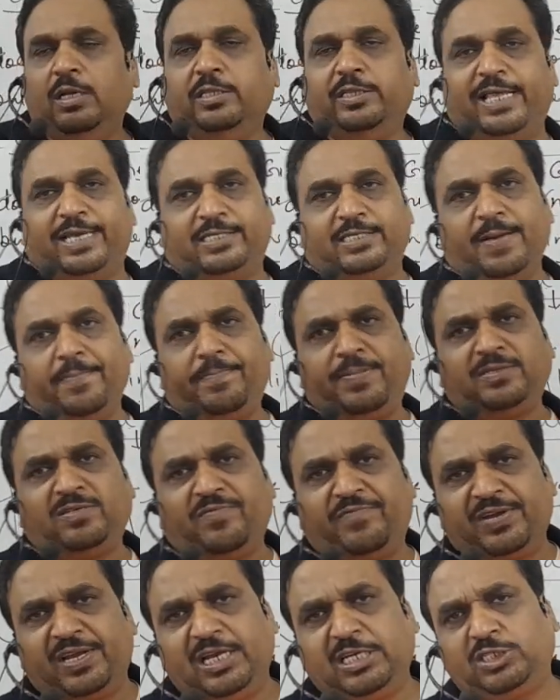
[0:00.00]
the examples
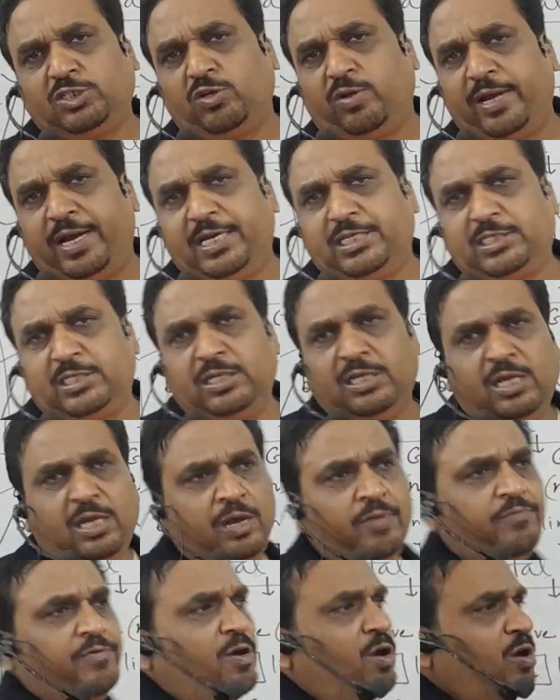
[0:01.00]
of English sonnets, we